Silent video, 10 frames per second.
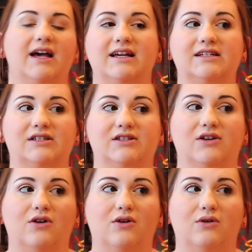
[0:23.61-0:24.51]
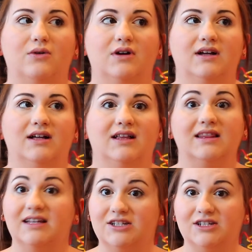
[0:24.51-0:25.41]
And so
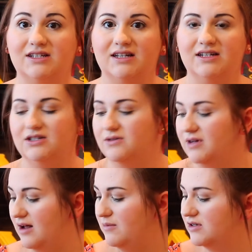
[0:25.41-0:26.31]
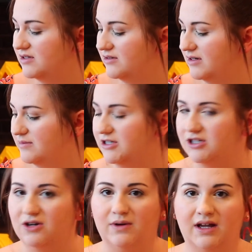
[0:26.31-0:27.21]
let's just get into it. I'm also gonna be
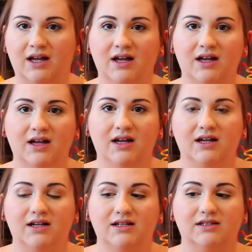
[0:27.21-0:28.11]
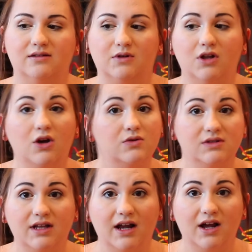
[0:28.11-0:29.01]
showing some
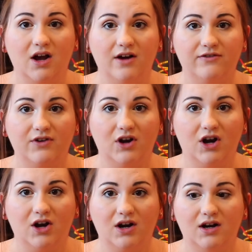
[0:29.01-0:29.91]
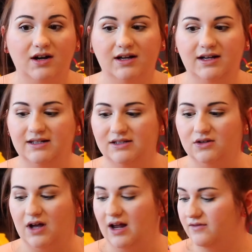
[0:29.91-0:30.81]
clothes that I got for her.
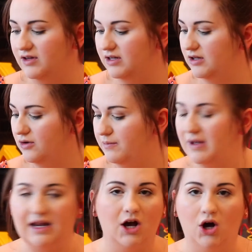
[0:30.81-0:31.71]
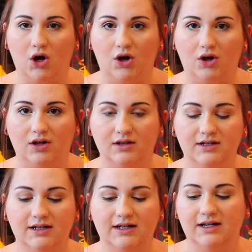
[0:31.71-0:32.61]
So kind of a little mini haul,
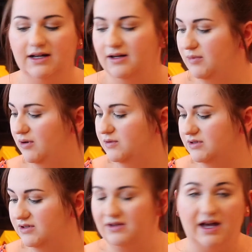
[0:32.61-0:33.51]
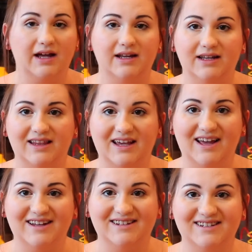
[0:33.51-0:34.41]
but we'll do that at the
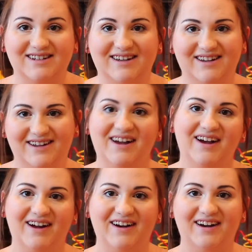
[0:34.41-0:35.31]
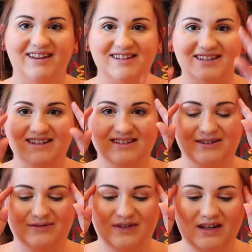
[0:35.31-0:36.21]
end. All right, let's get into it.